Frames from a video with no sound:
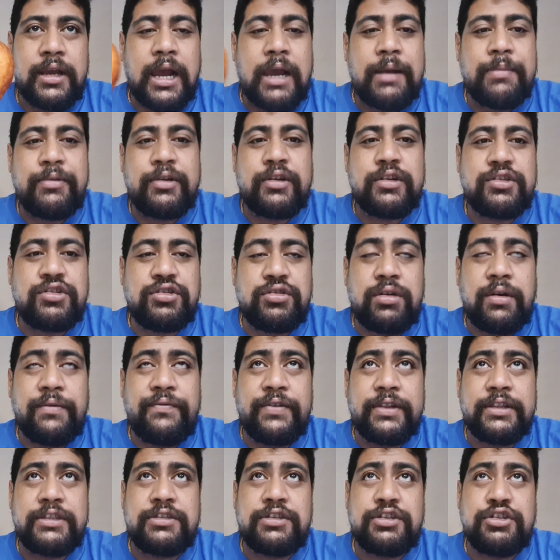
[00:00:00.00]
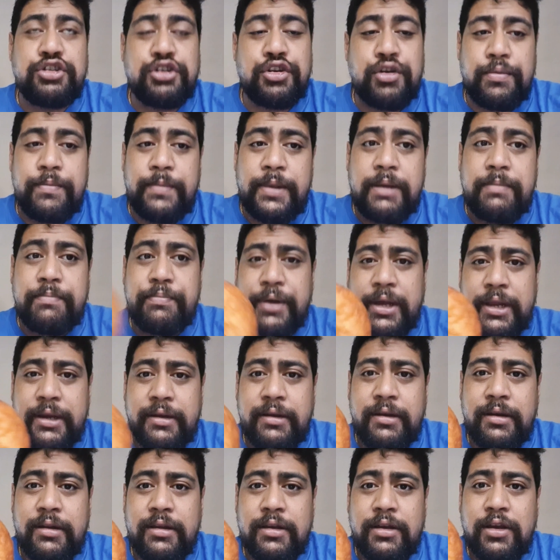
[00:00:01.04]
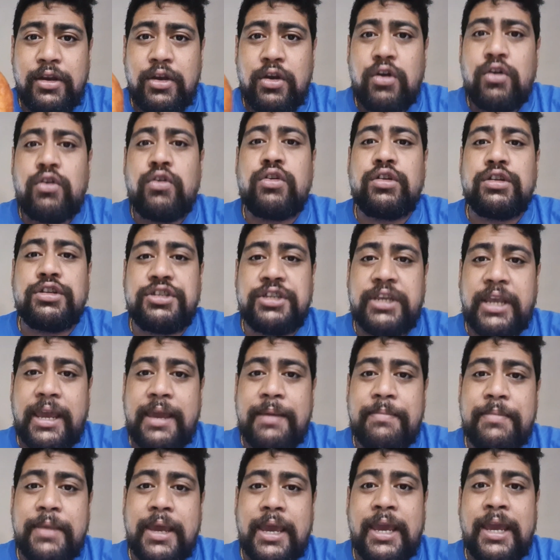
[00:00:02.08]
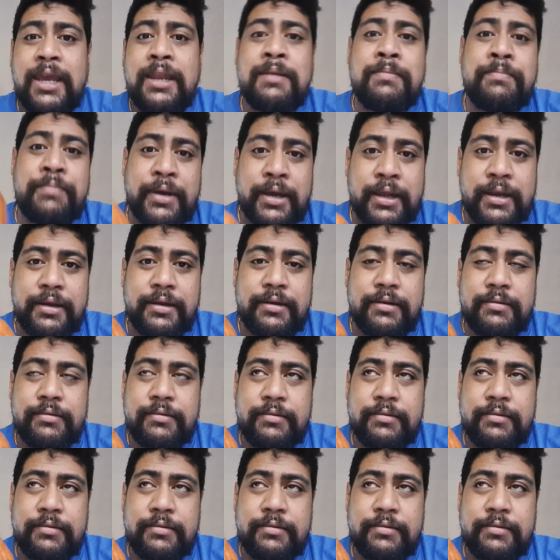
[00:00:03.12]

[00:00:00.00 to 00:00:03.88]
I'm not sure if it's German bun or jam and bun.